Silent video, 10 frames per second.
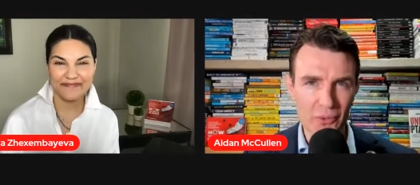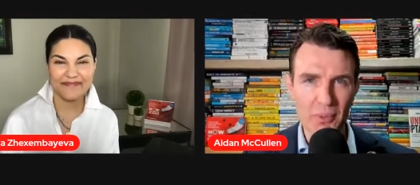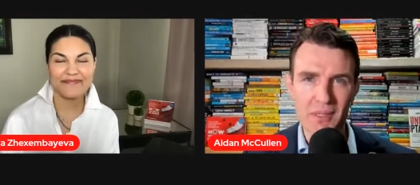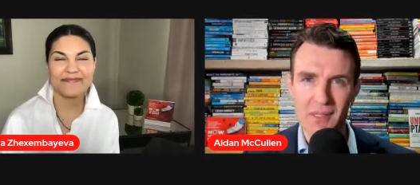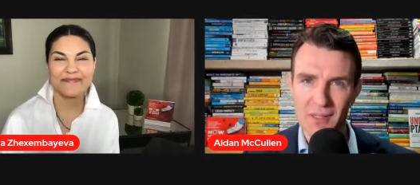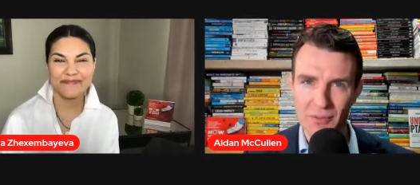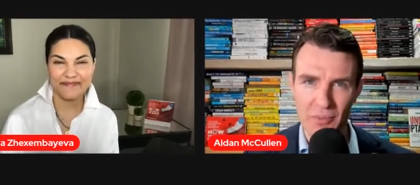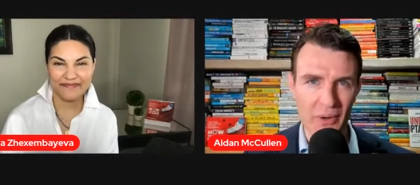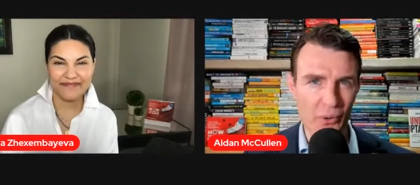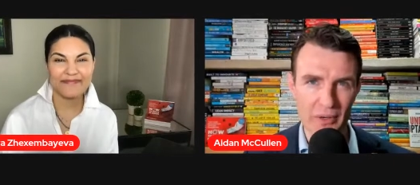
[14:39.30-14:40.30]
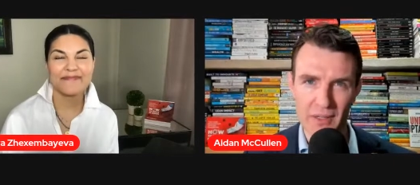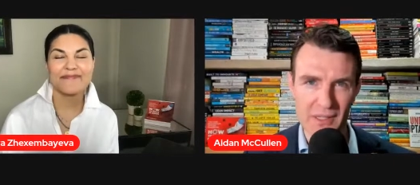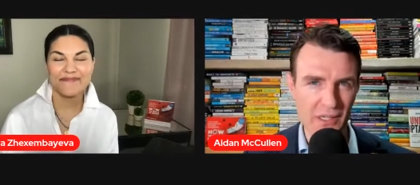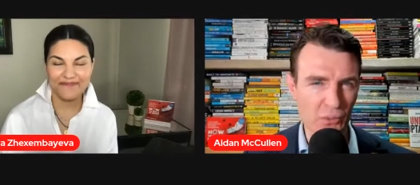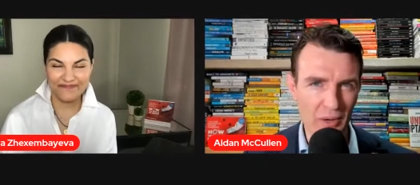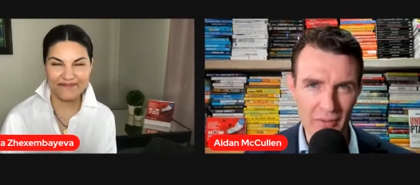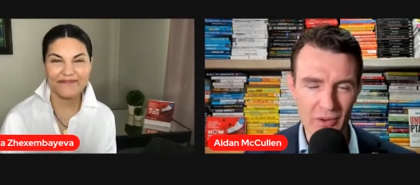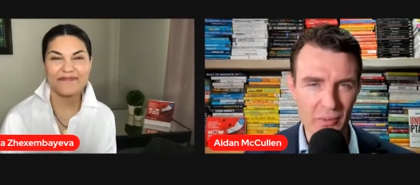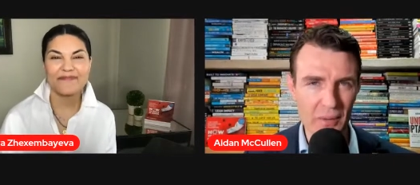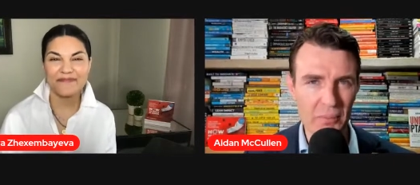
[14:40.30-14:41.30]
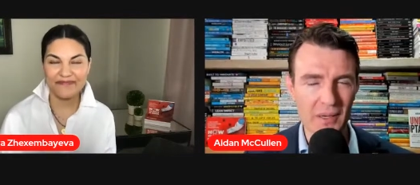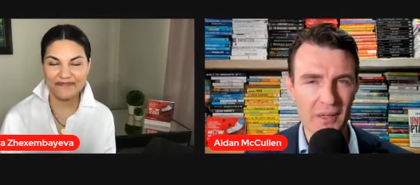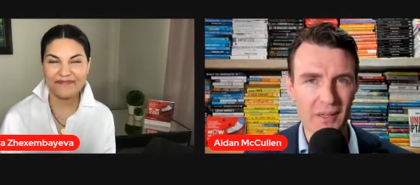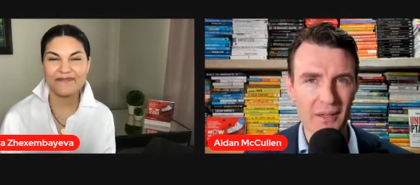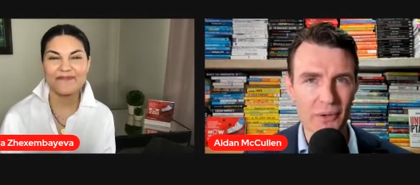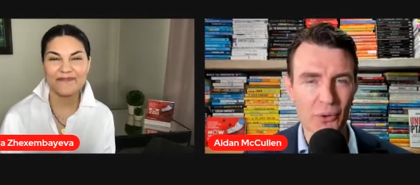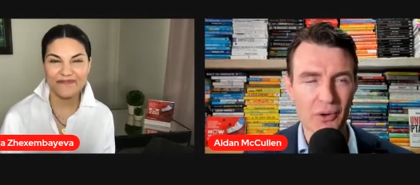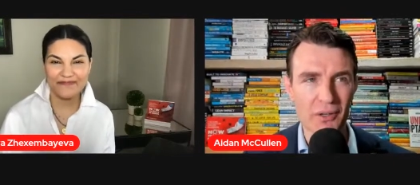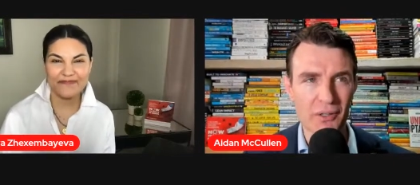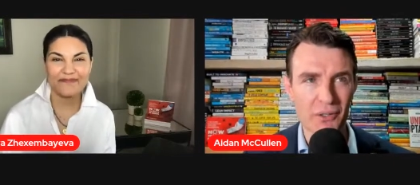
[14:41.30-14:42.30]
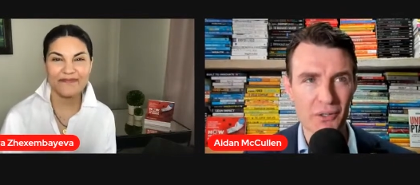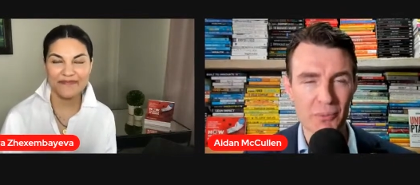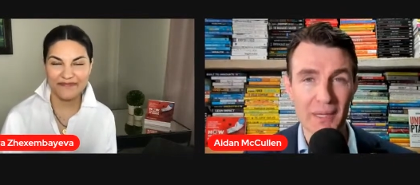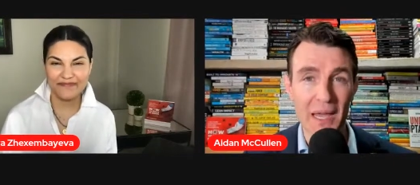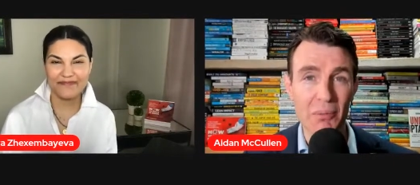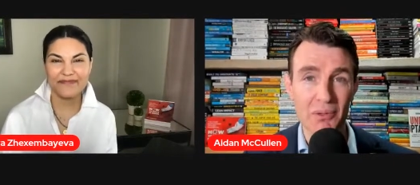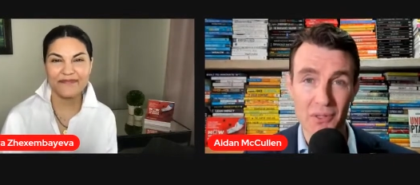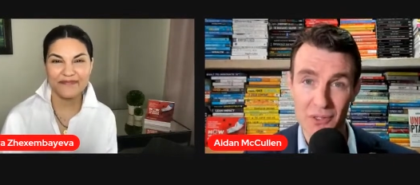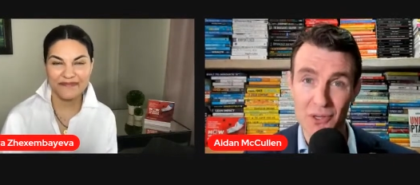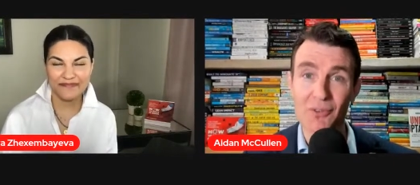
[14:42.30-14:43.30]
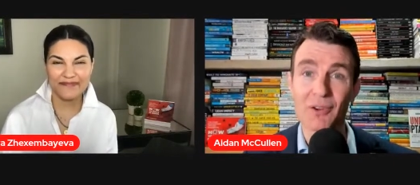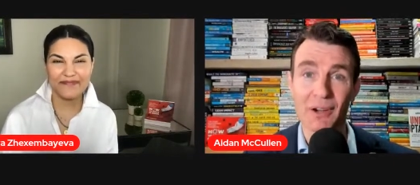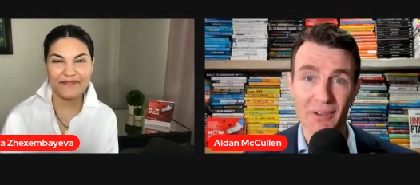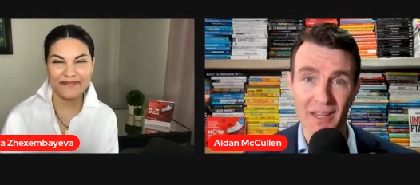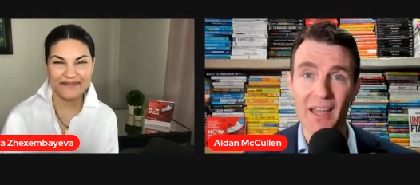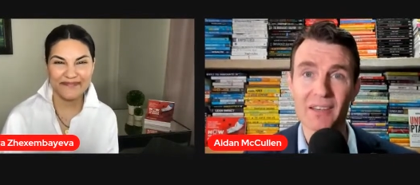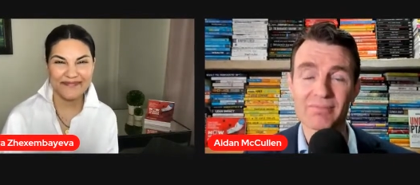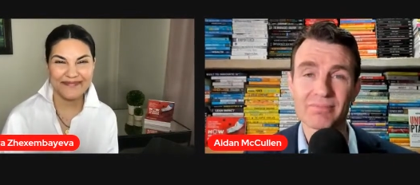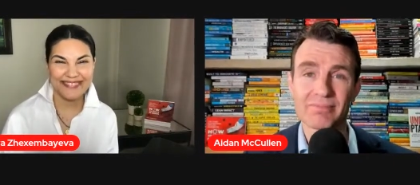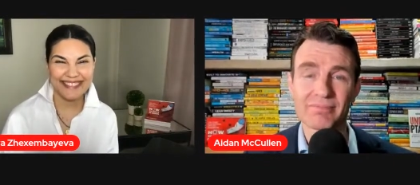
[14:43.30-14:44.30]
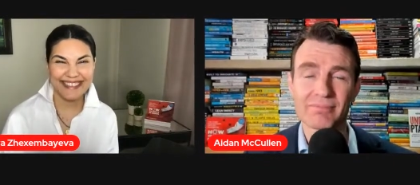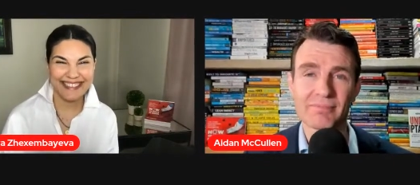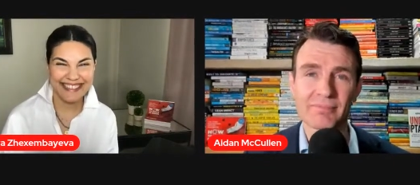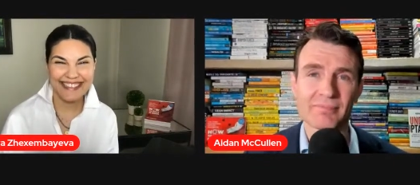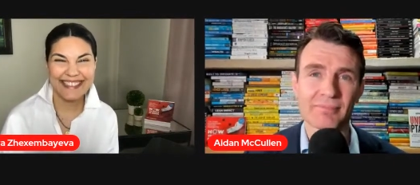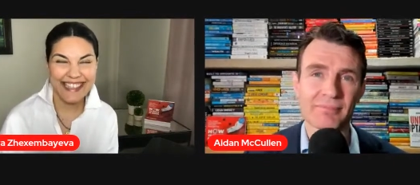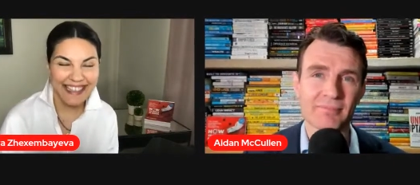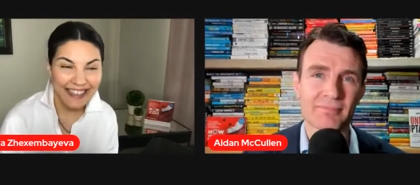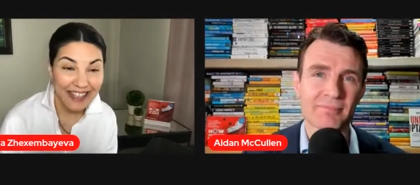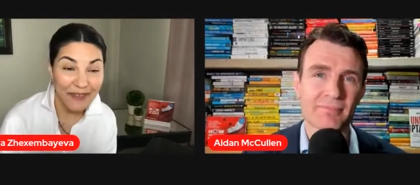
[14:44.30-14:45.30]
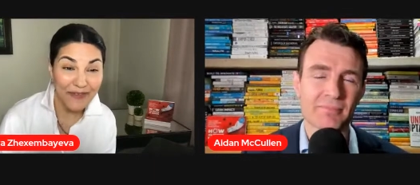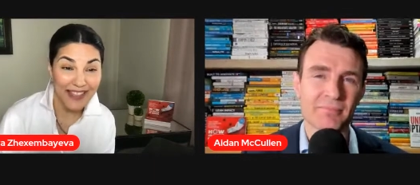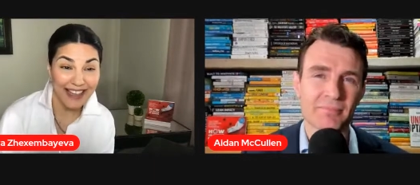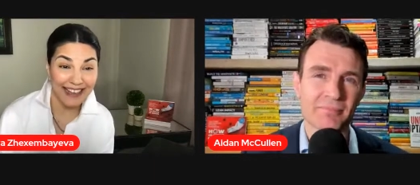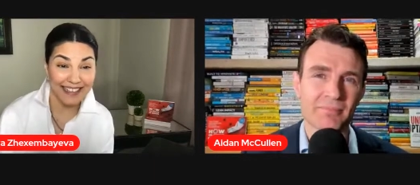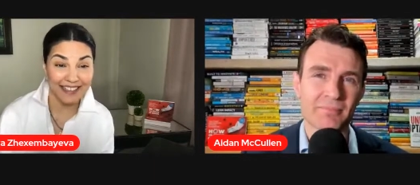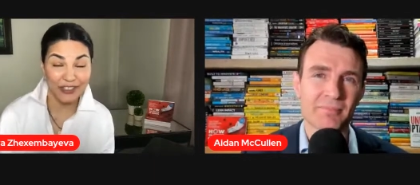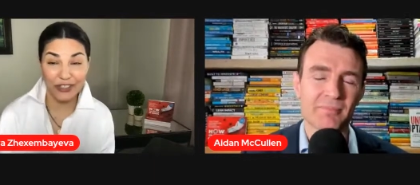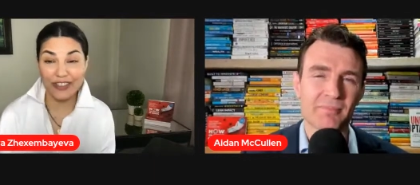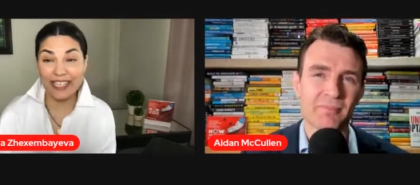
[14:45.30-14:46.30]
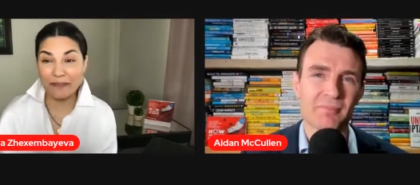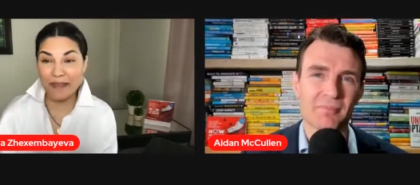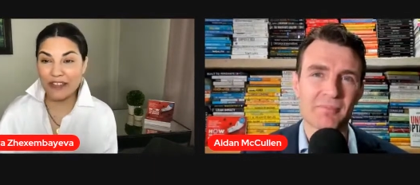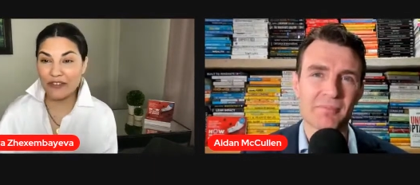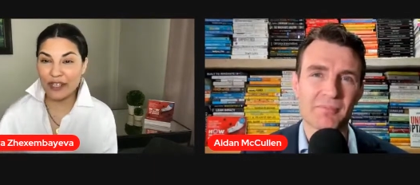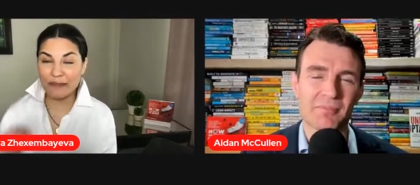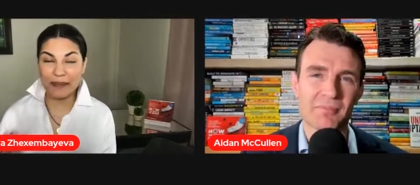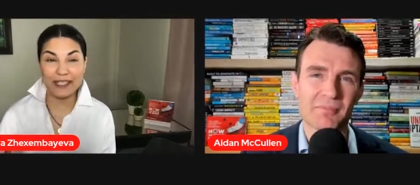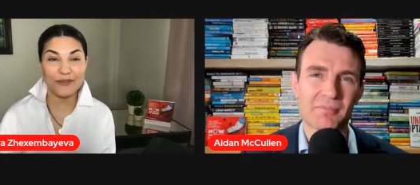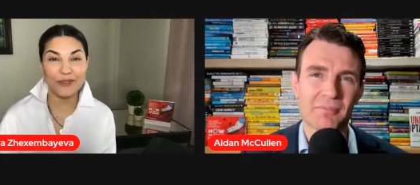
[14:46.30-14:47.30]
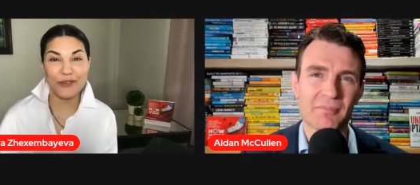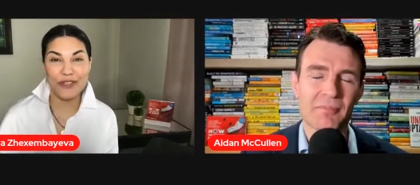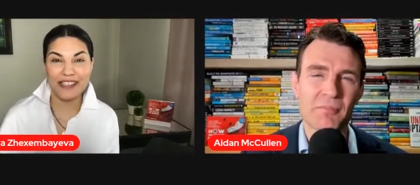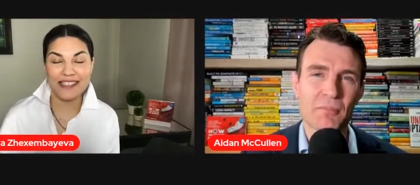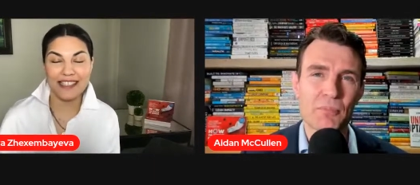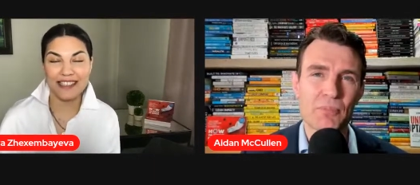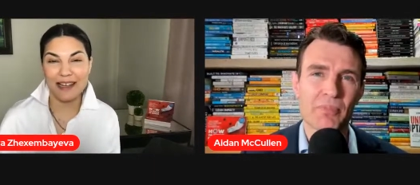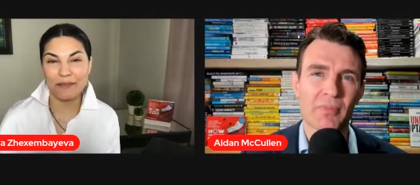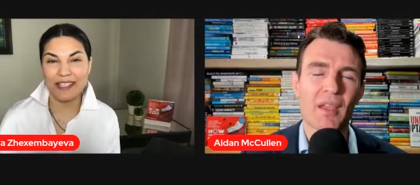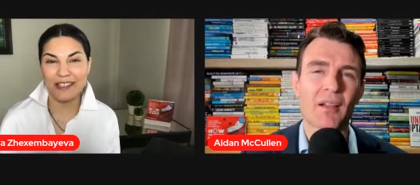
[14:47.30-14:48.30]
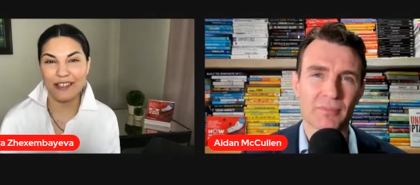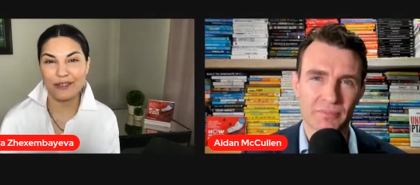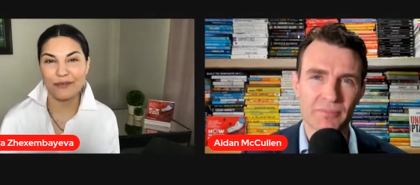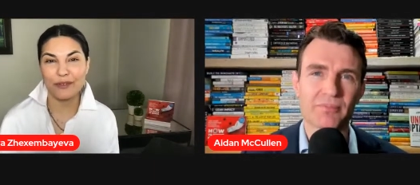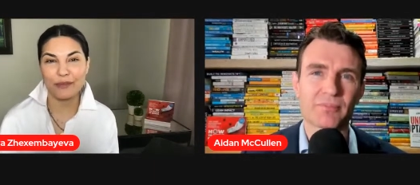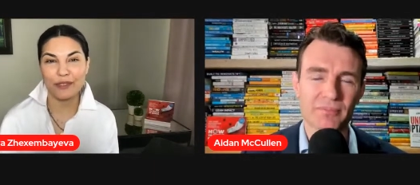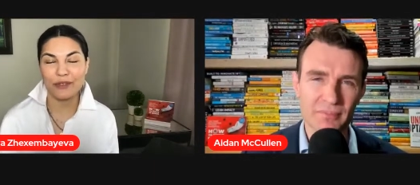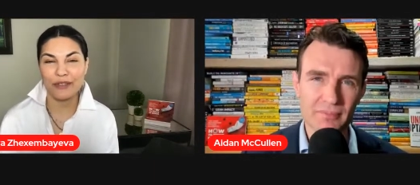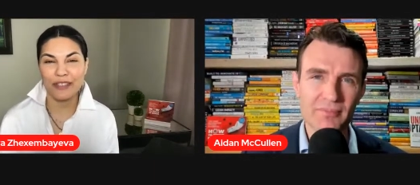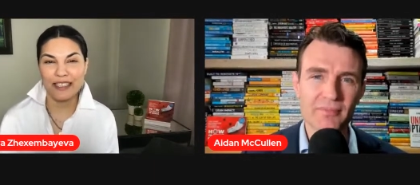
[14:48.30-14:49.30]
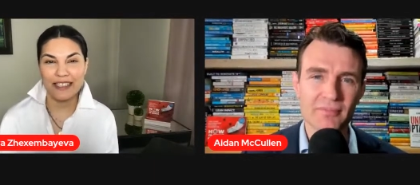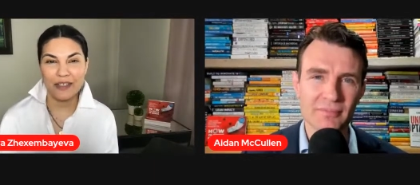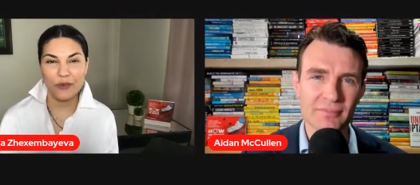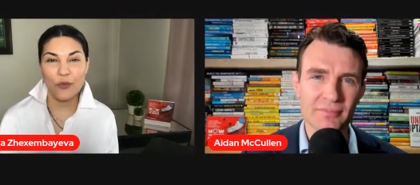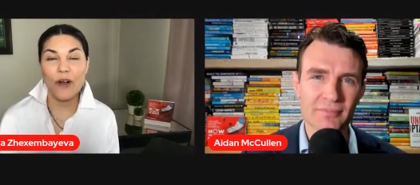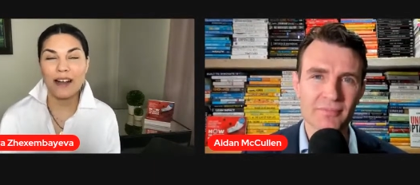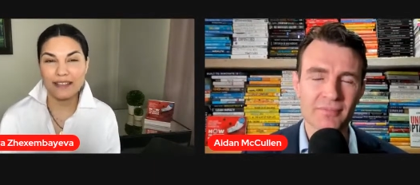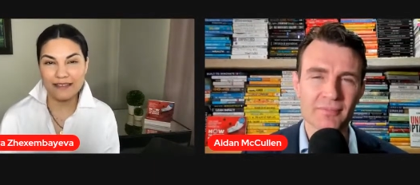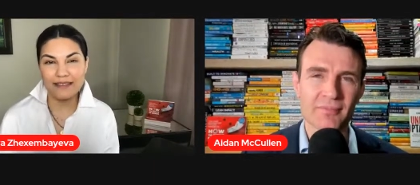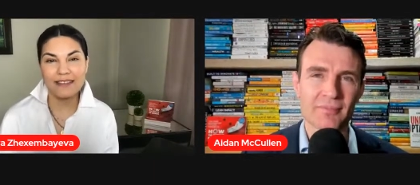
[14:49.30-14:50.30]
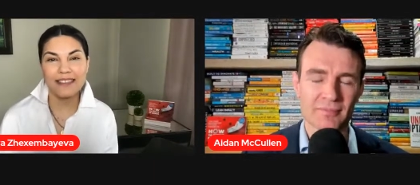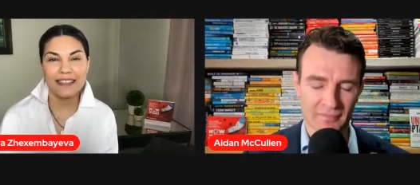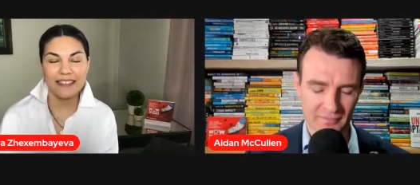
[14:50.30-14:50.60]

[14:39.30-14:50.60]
Speaker 1: new business for my organization, whatever it might be, in order to be able to surf here again.
Speaker 2: Love that. So let me repeat few things that I'm hearing from you. One